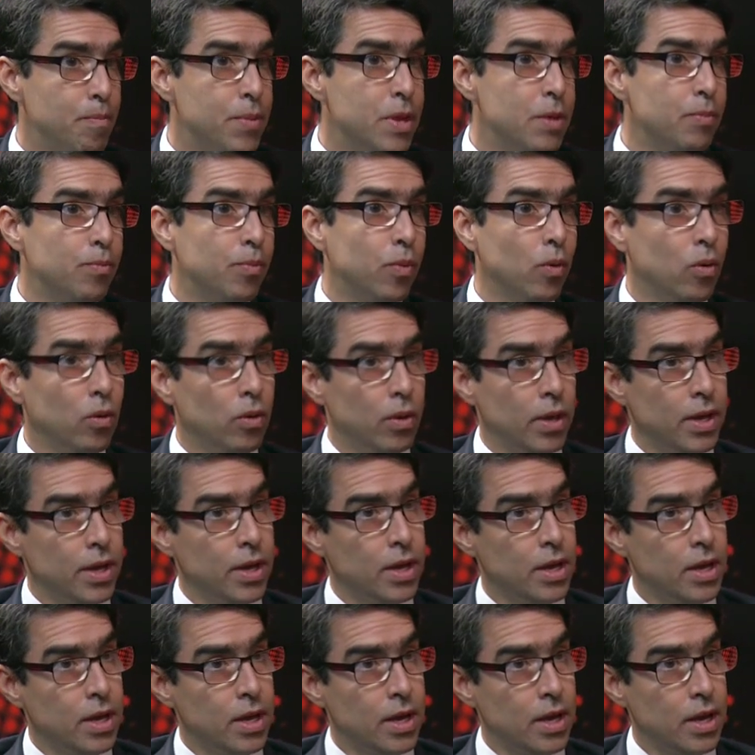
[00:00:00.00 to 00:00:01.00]
people
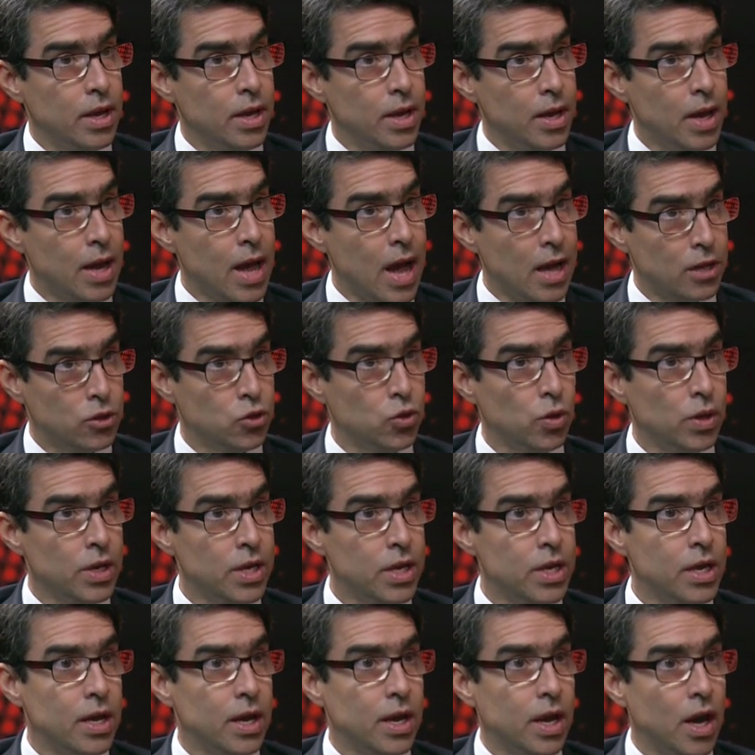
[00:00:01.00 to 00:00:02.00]

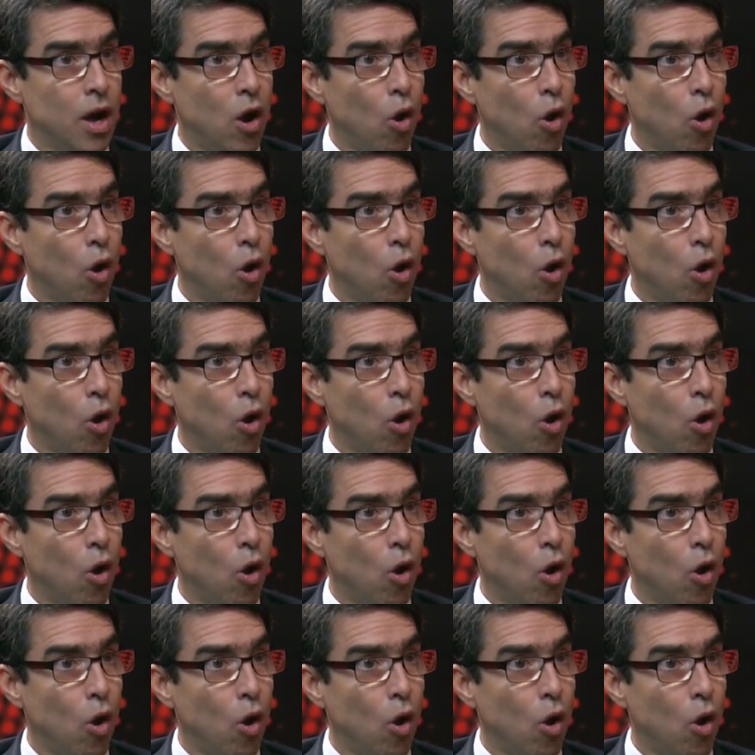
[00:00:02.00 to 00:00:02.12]
actually